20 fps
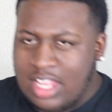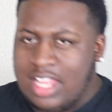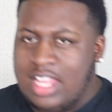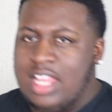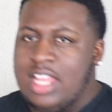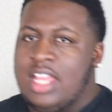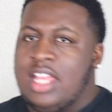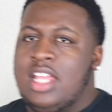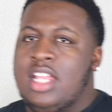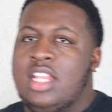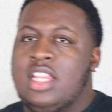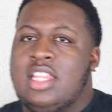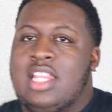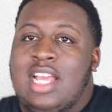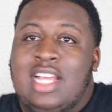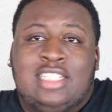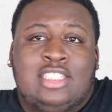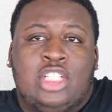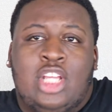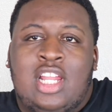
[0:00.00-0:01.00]
And
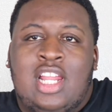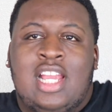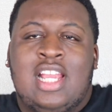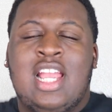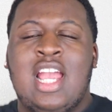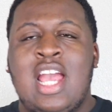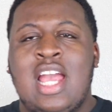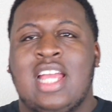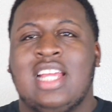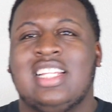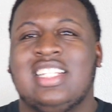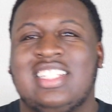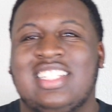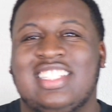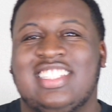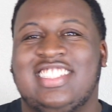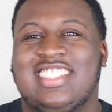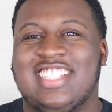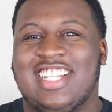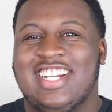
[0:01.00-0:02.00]
that's all I got.
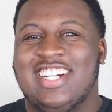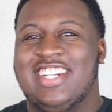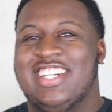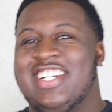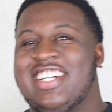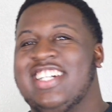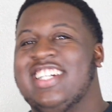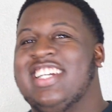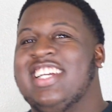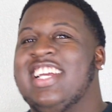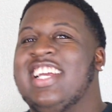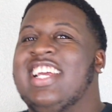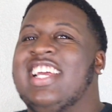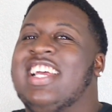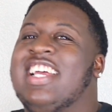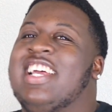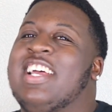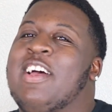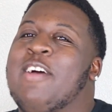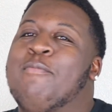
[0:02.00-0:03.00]
So
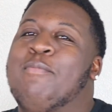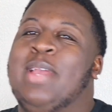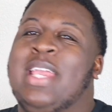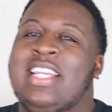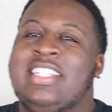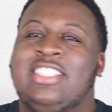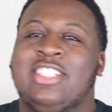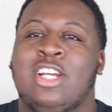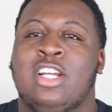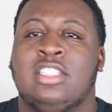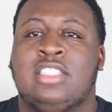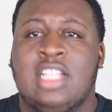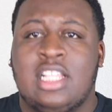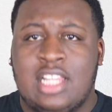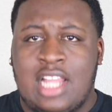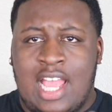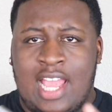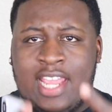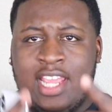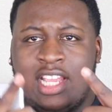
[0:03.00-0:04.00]
be sure to
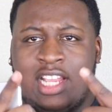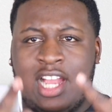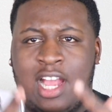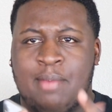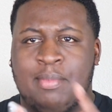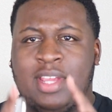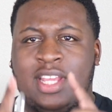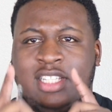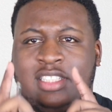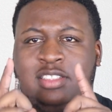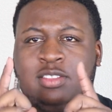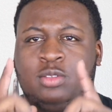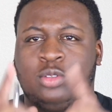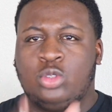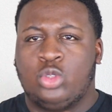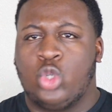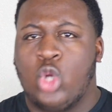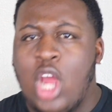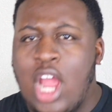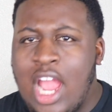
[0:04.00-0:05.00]
like, comment, and
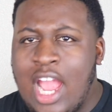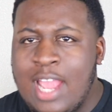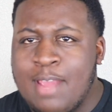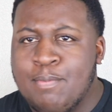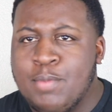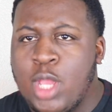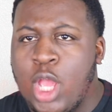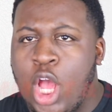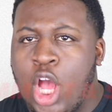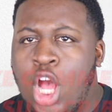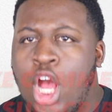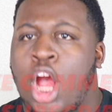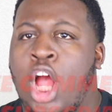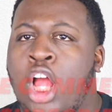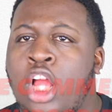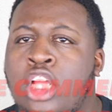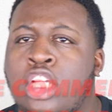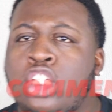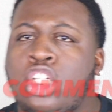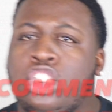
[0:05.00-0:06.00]
subscribe,
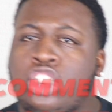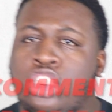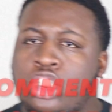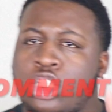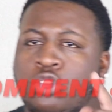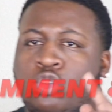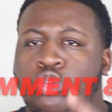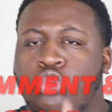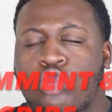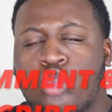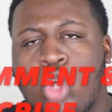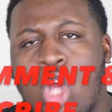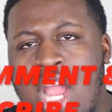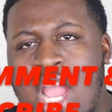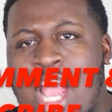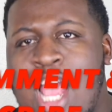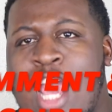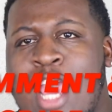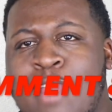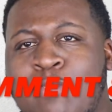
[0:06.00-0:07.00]
y'all.
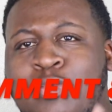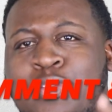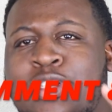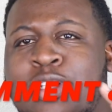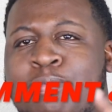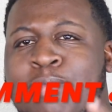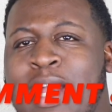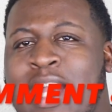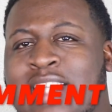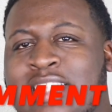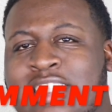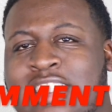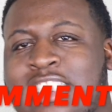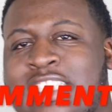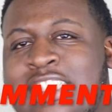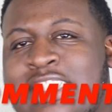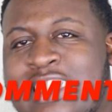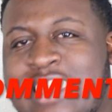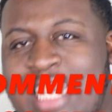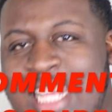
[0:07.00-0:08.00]
Subscribe to my
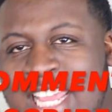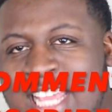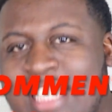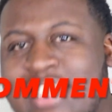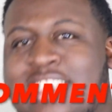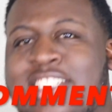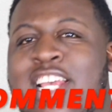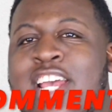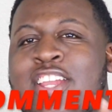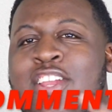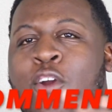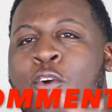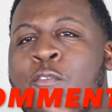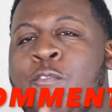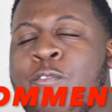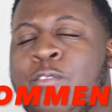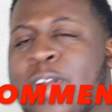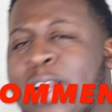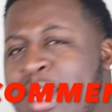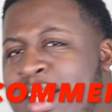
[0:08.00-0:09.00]
shit. Tell your
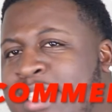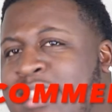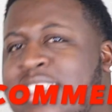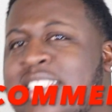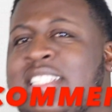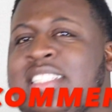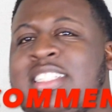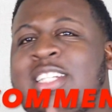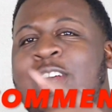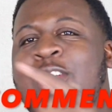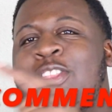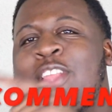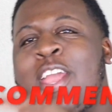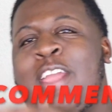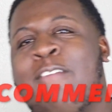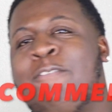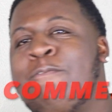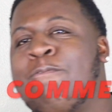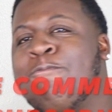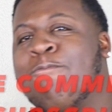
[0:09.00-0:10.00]
friends to tell
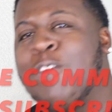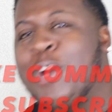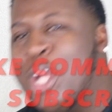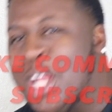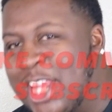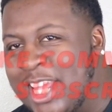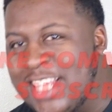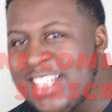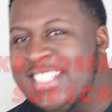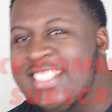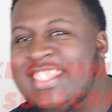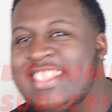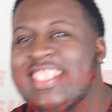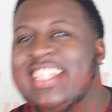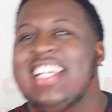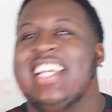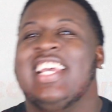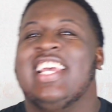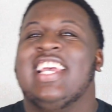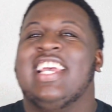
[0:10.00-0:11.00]
their friends,
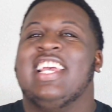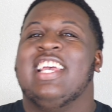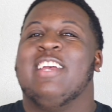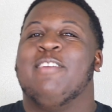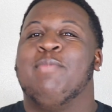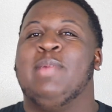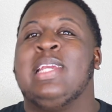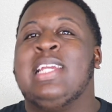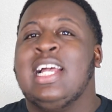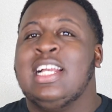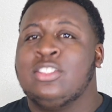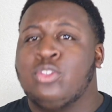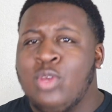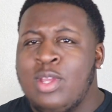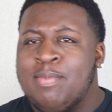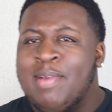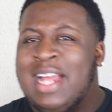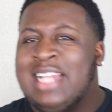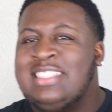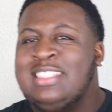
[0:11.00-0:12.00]
because
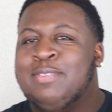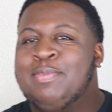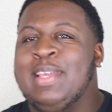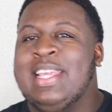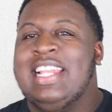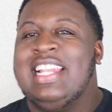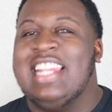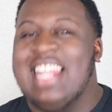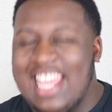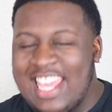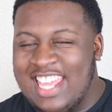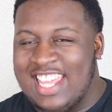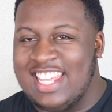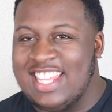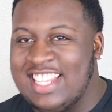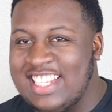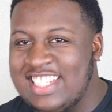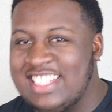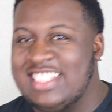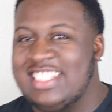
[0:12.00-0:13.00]
we about to be lit.
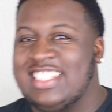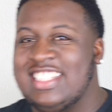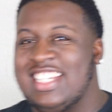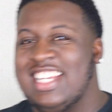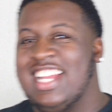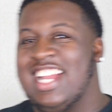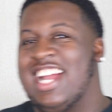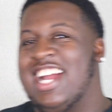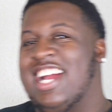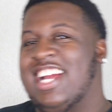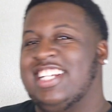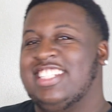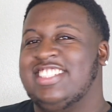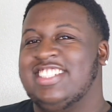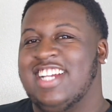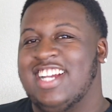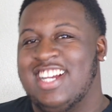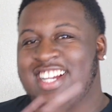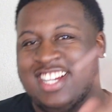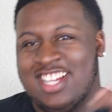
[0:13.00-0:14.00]
Alright,
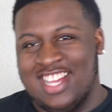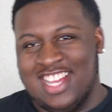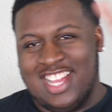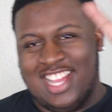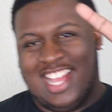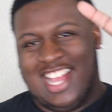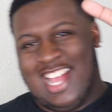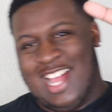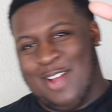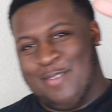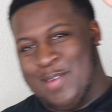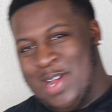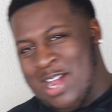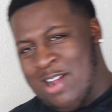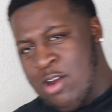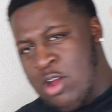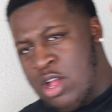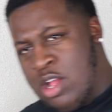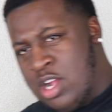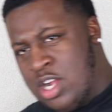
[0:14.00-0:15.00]
y'all. I'm
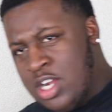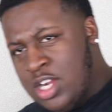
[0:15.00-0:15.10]
out.